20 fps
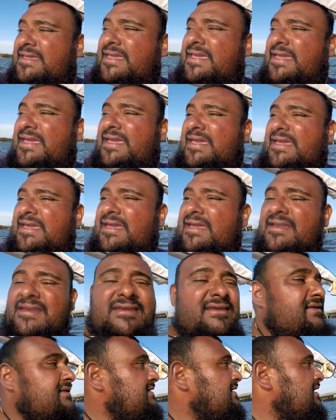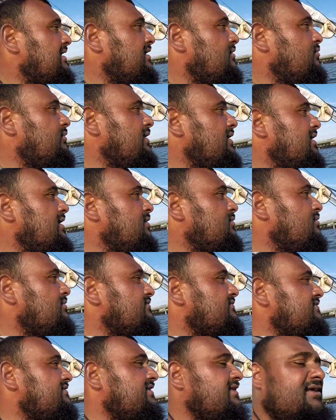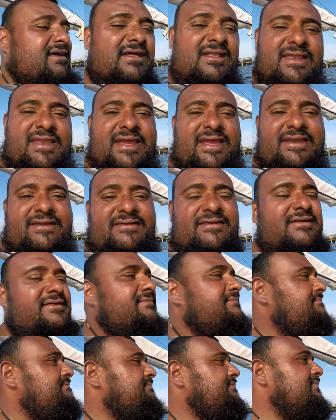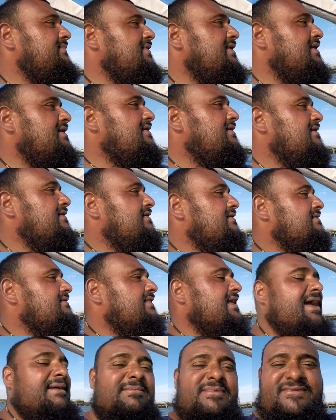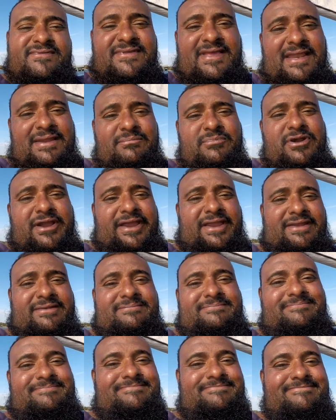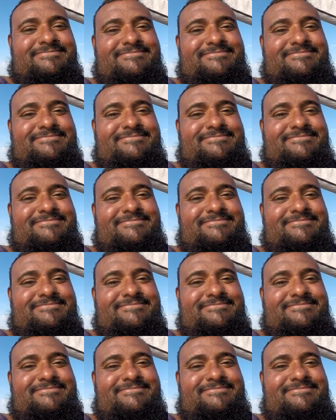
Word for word: And we will see y'all later. Time to celebrate.